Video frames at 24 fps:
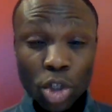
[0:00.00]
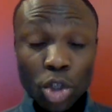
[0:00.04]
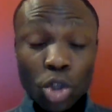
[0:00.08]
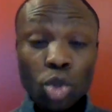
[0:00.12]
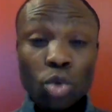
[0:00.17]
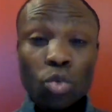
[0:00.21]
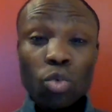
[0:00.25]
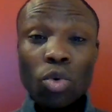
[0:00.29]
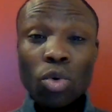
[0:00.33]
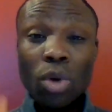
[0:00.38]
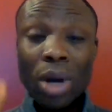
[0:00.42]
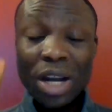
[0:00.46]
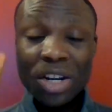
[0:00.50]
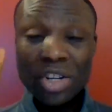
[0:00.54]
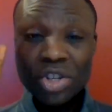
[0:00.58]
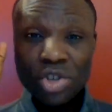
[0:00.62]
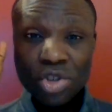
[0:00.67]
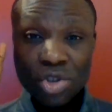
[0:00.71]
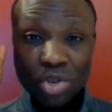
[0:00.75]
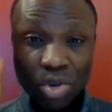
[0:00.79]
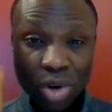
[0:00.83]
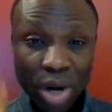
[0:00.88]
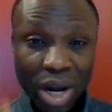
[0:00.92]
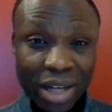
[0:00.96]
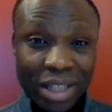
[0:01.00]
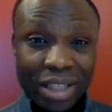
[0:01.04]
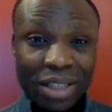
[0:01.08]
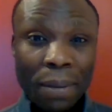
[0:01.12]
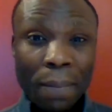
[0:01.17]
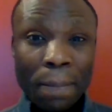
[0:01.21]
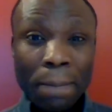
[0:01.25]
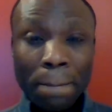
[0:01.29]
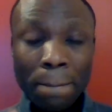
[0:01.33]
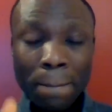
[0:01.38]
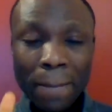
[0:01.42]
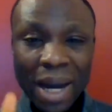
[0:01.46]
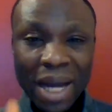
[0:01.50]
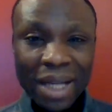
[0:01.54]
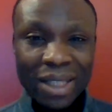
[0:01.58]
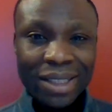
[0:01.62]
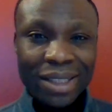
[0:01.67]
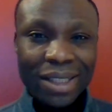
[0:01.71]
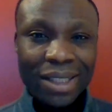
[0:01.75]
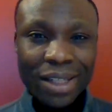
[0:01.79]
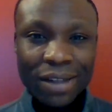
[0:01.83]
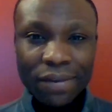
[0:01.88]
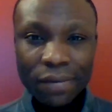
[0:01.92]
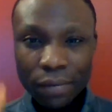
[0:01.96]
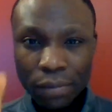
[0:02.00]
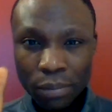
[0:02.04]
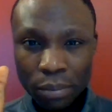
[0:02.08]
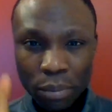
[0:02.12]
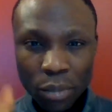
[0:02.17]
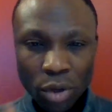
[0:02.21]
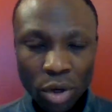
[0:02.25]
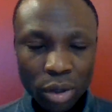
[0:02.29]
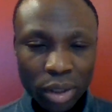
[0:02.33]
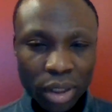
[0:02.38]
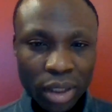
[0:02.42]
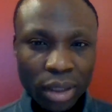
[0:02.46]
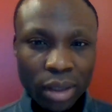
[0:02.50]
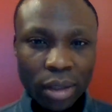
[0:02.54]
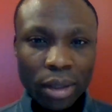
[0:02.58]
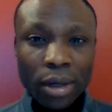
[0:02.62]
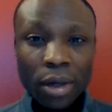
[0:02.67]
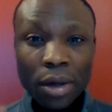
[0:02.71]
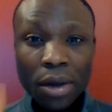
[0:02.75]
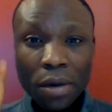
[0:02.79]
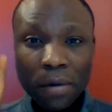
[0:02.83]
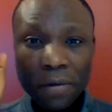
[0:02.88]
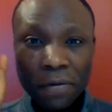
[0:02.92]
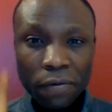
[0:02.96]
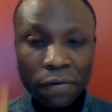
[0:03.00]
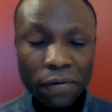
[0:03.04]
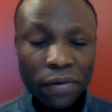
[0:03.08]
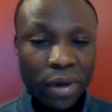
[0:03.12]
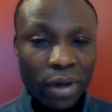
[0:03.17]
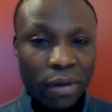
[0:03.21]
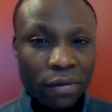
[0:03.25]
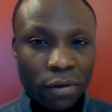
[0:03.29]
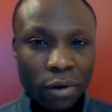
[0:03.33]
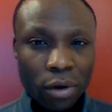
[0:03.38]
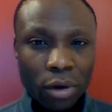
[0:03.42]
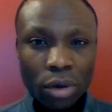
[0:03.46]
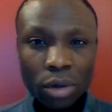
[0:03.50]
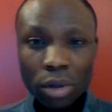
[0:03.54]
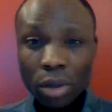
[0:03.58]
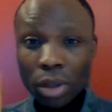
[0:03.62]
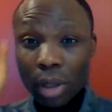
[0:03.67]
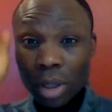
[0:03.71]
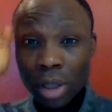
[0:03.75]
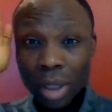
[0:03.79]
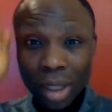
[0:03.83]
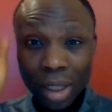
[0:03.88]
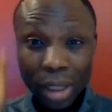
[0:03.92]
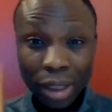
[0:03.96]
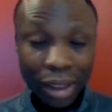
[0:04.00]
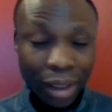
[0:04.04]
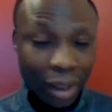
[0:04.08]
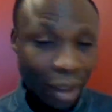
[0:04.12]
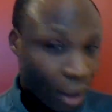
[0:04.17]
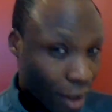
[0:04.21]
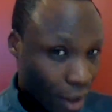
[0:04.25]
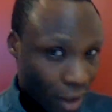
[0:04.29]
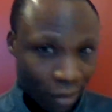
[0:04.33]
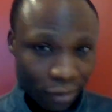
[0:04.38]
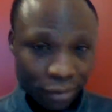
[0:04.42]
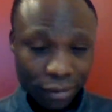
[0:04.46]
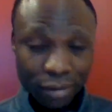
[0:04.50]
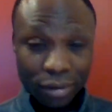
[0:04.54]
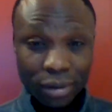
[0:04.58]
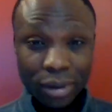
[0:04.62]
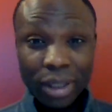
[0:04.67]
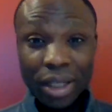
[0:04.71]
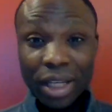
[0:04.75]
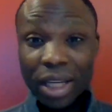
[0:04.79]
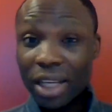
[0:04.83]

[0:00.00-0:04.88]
You will attract massive money, favor, love.